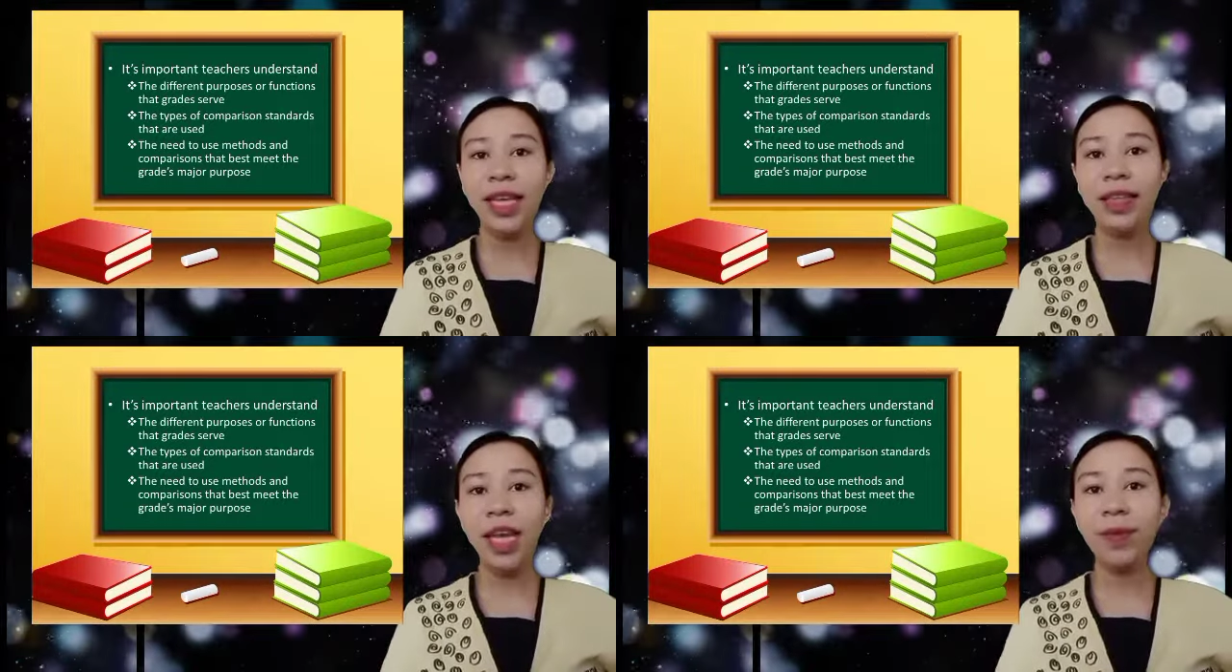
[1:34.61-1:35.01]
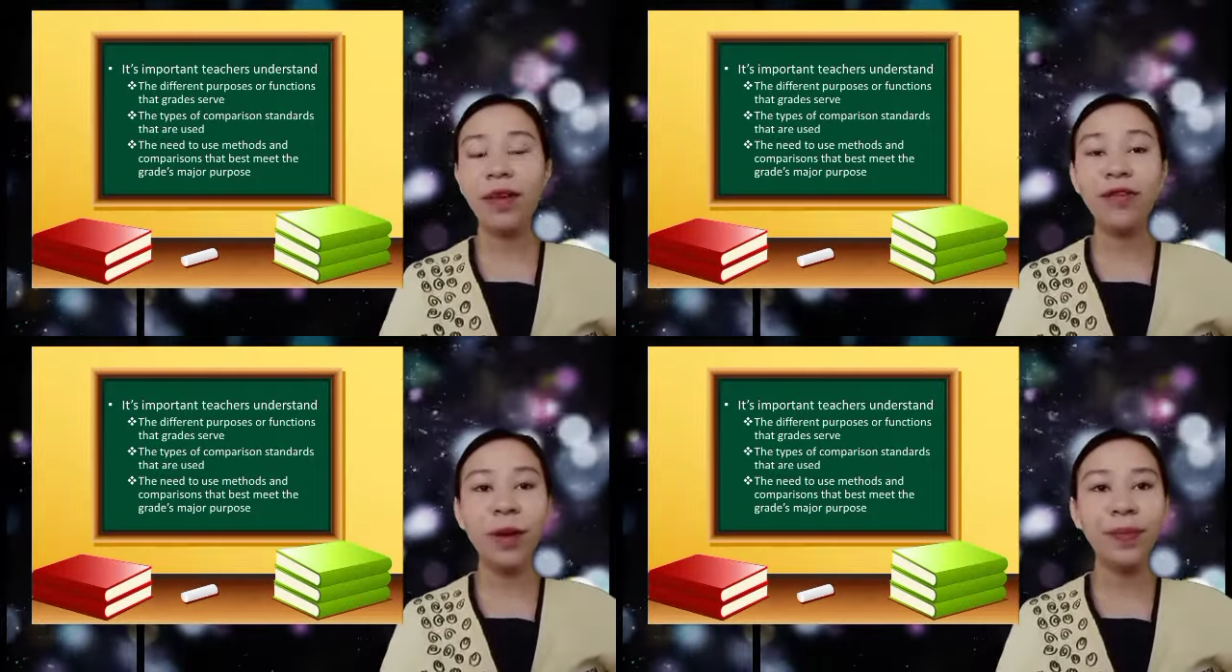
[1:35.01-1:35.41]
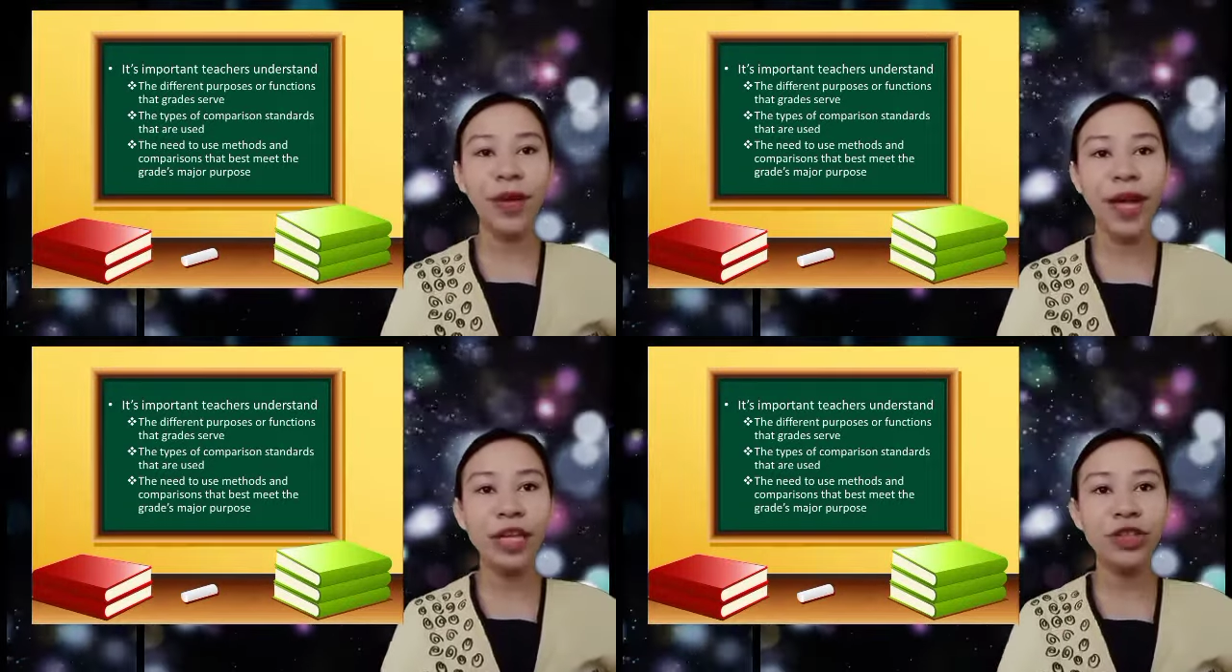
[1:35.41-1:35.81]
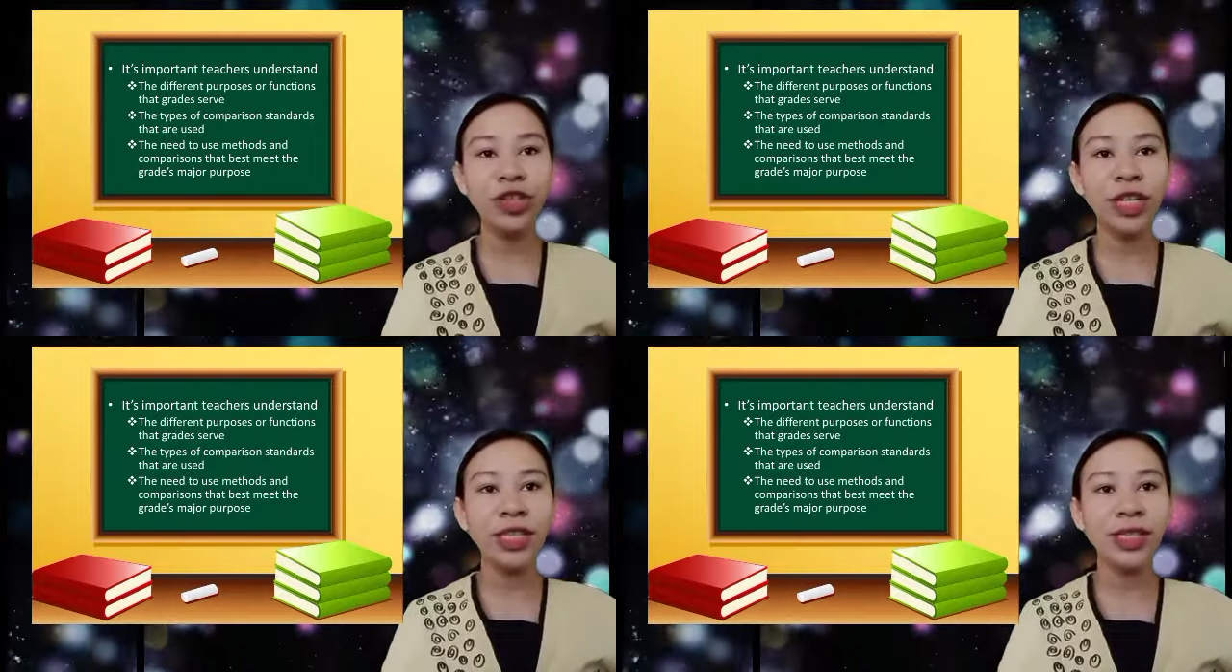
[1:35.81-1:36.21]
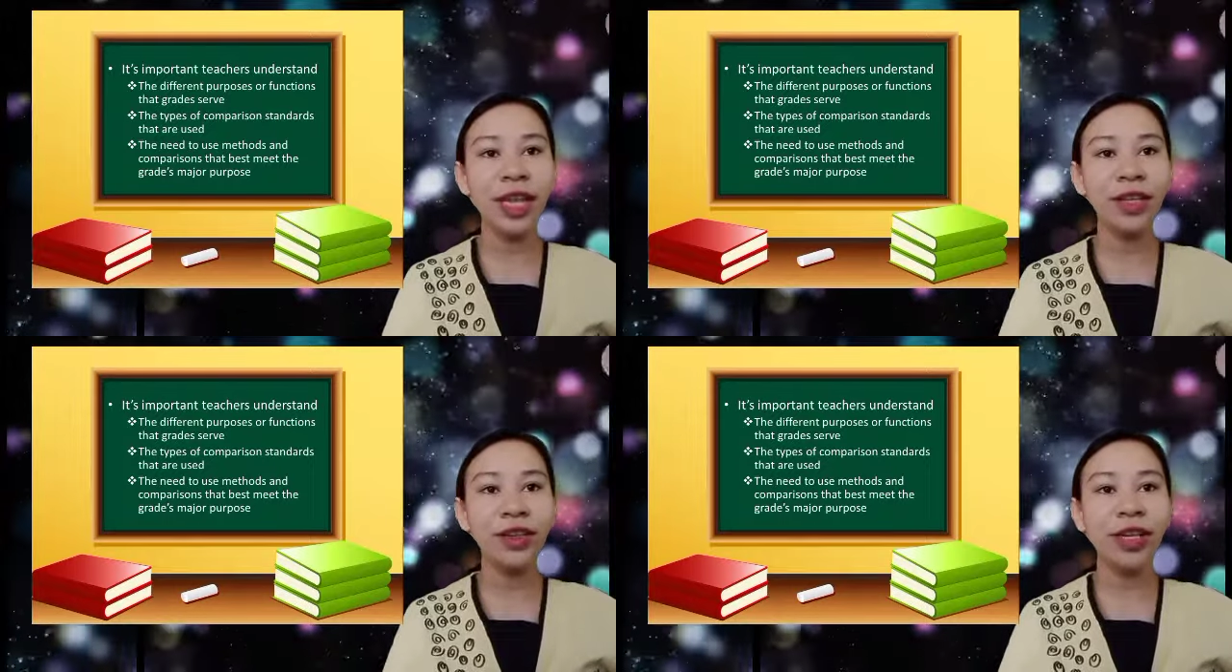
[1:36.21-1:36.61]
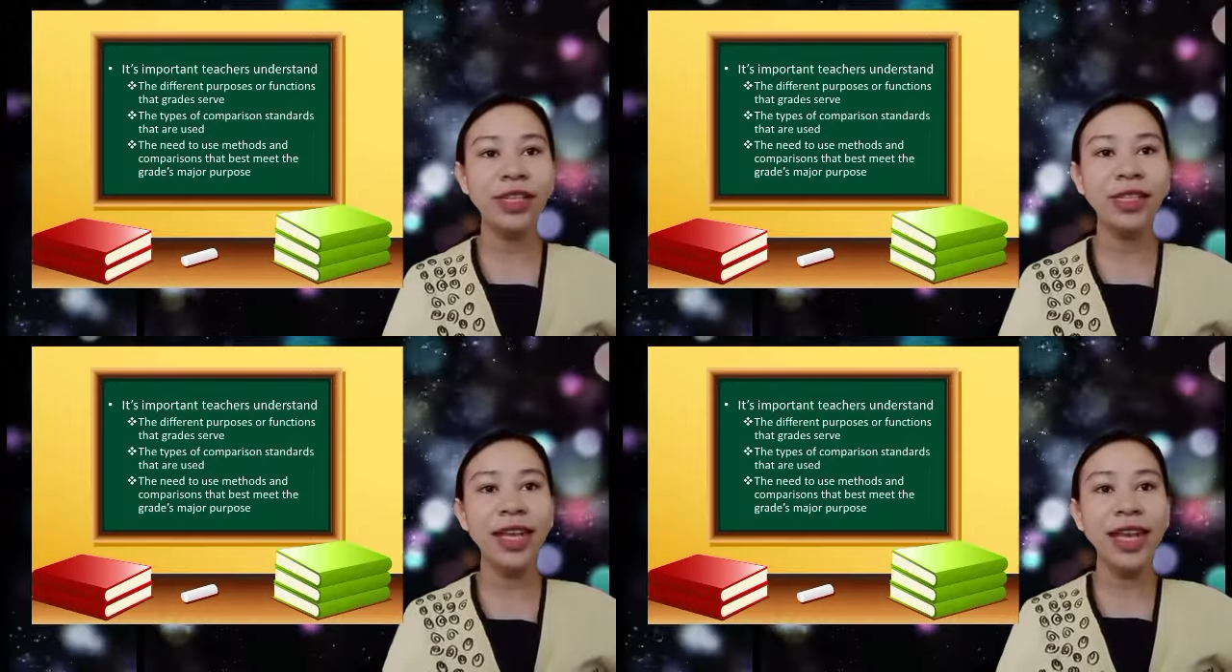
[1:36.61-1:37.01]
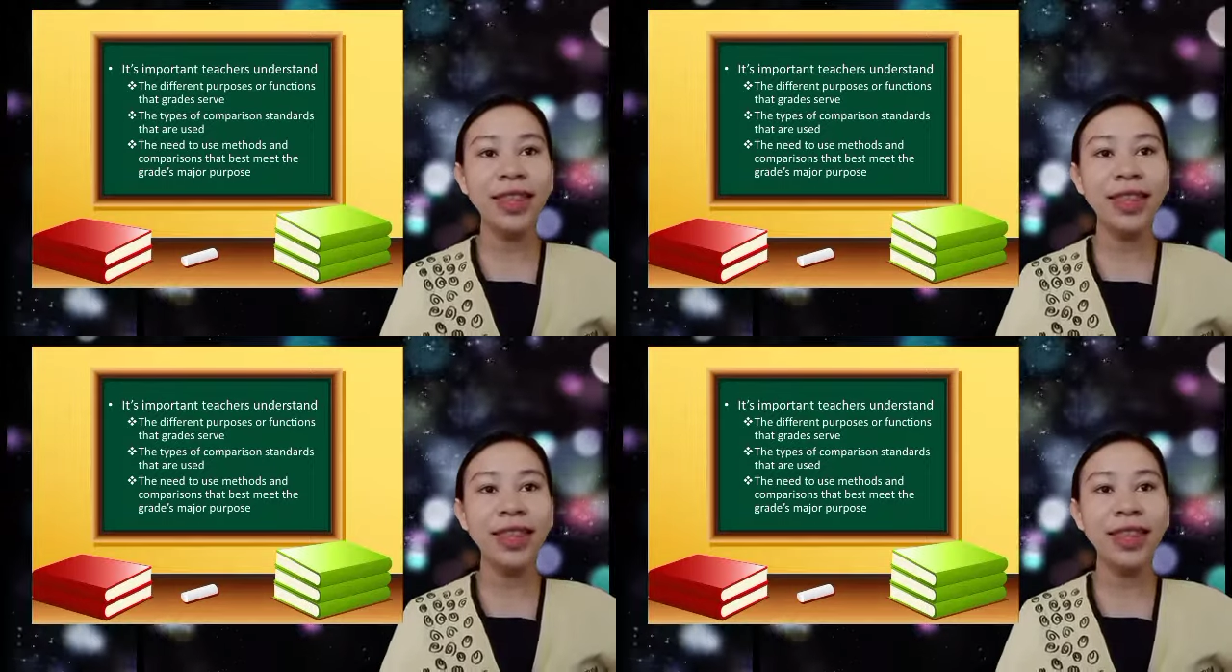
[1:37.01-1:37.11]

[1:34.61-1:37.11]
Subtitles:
the type of comprehension standards